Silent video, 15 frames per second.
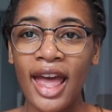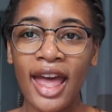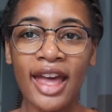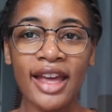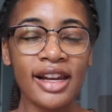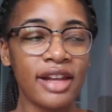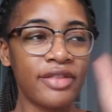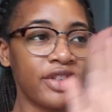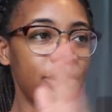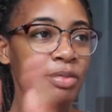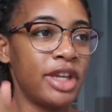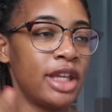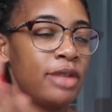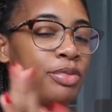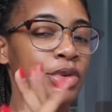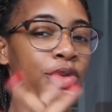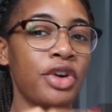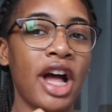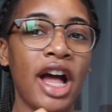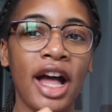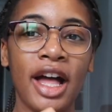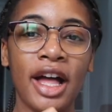Hey lovely people,
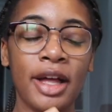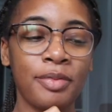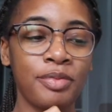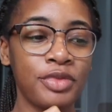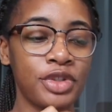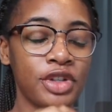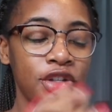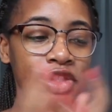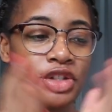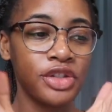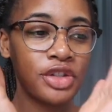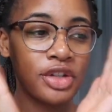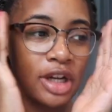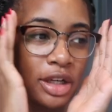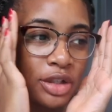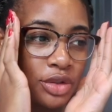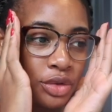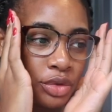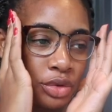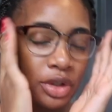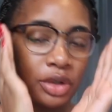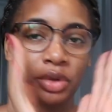so just thought I'd
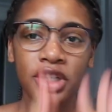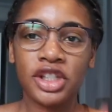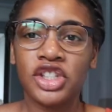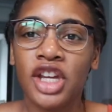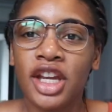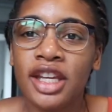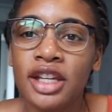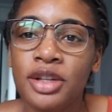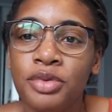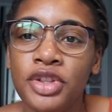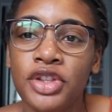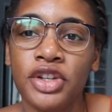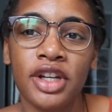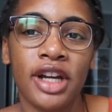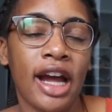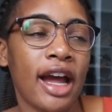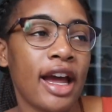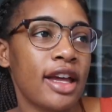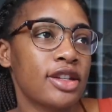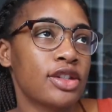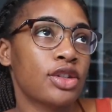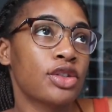do a quick check-in with you
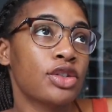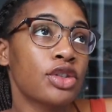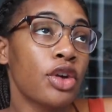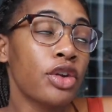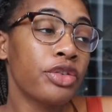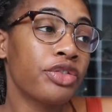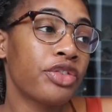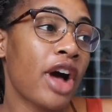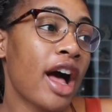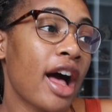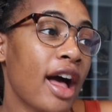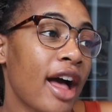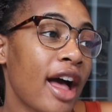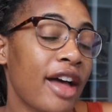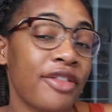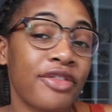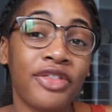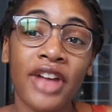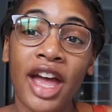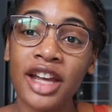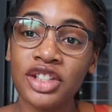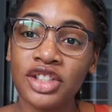guys. So far I've
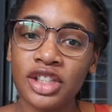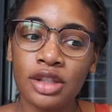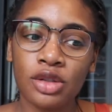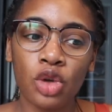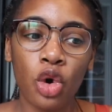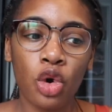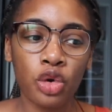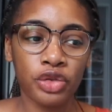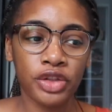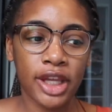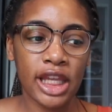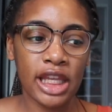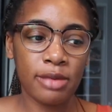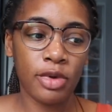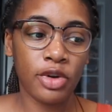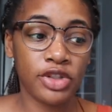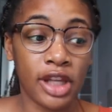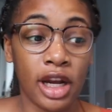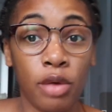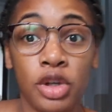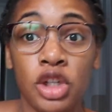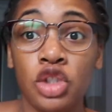actioned all the emails
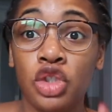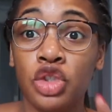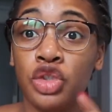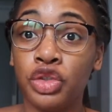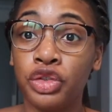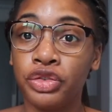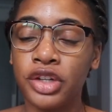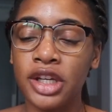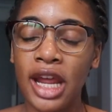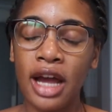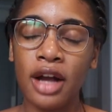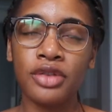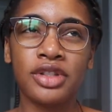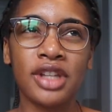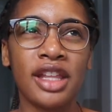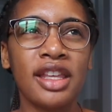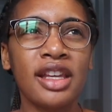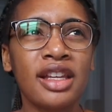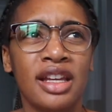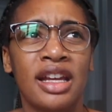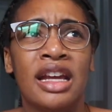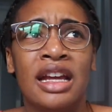that I wanted to do for now. So I think